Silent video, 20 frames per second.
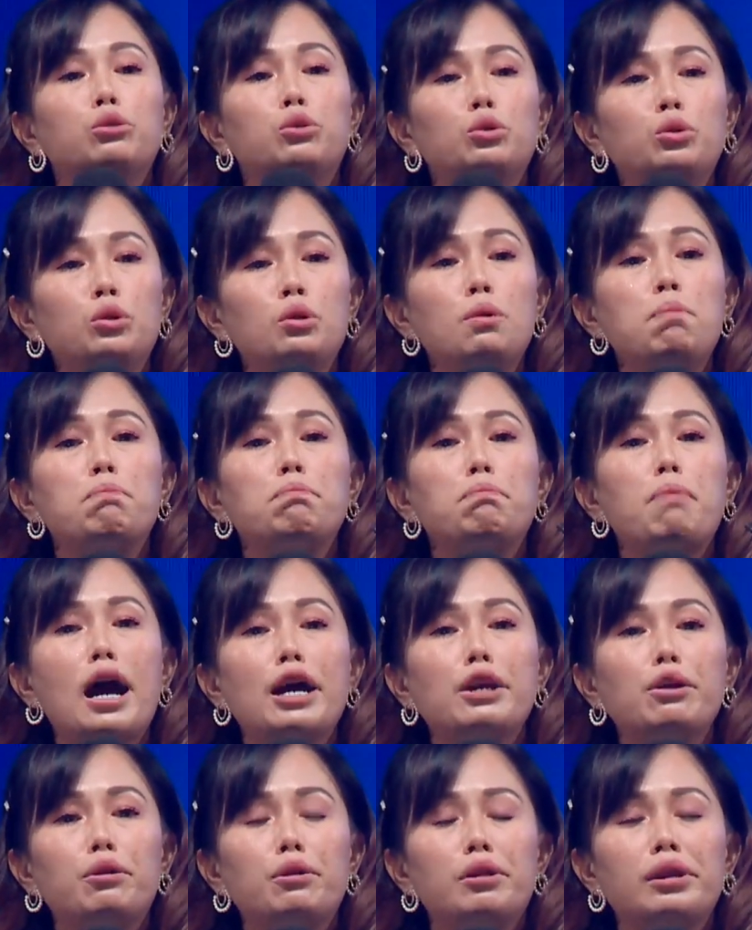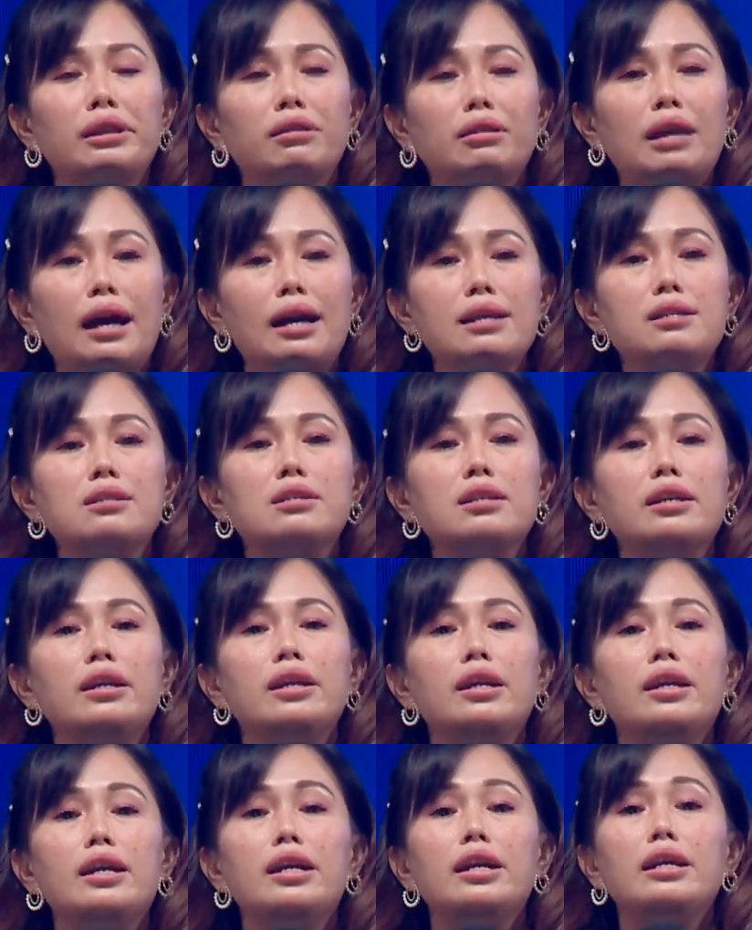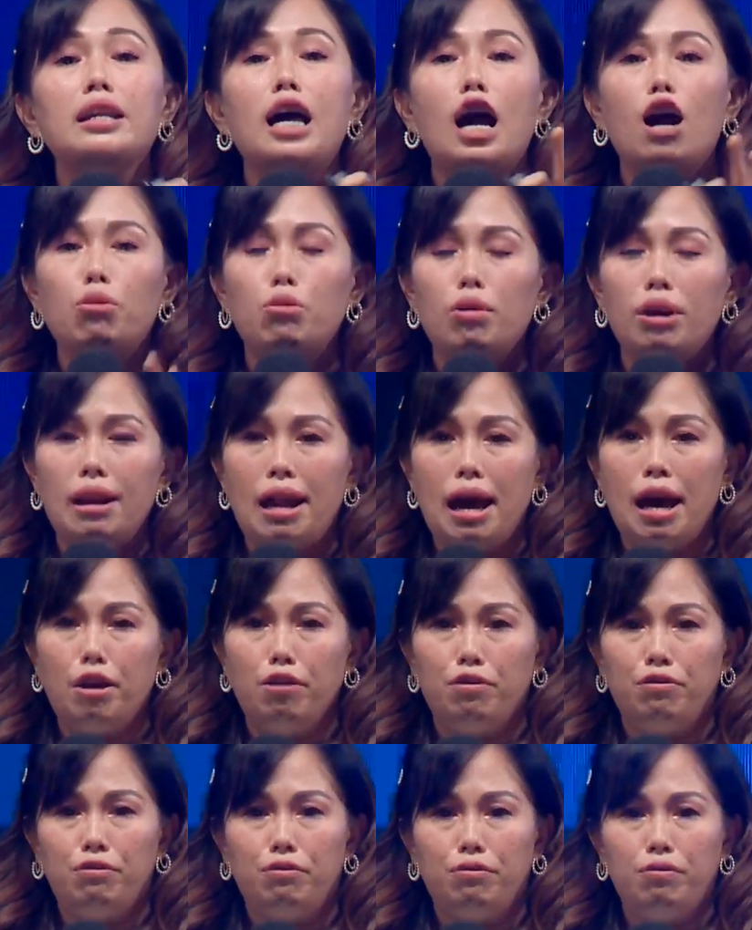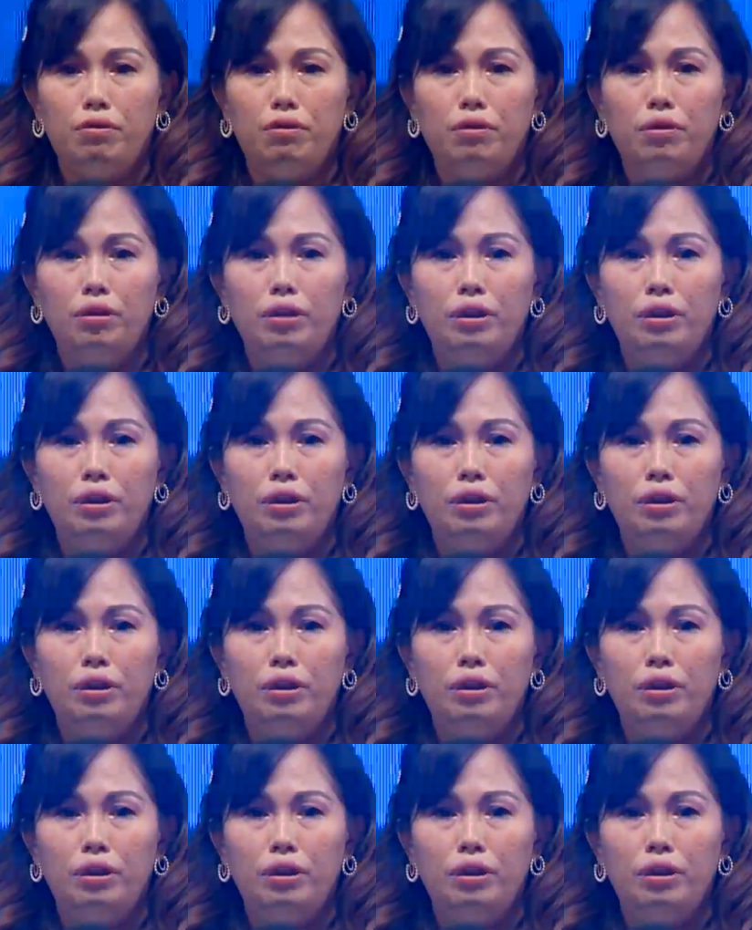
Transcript: to prioritize in our life.